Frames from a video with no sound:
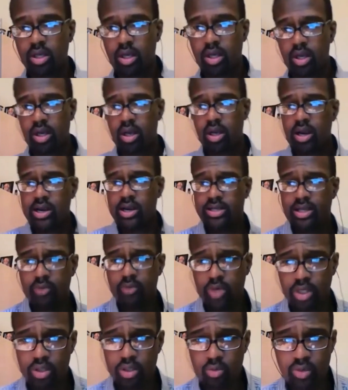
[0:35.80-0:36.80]
All right. Yeah,
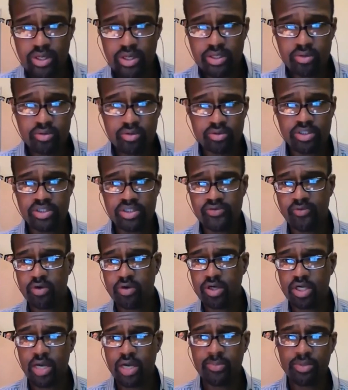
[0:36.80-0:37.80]
we're gonna wait just for
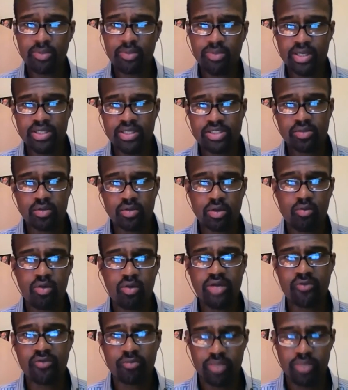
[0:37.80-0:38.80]
a couple of minutes. We're gonna
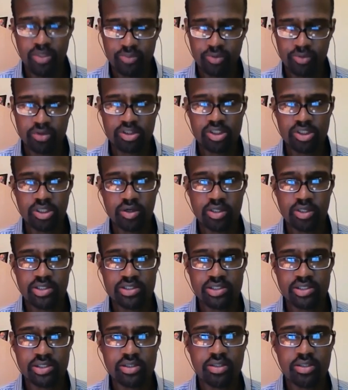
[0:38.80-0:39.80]
wait for people to join
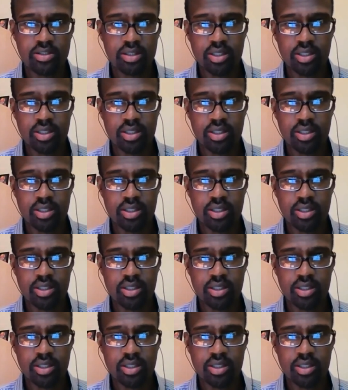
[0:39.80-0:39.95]
us.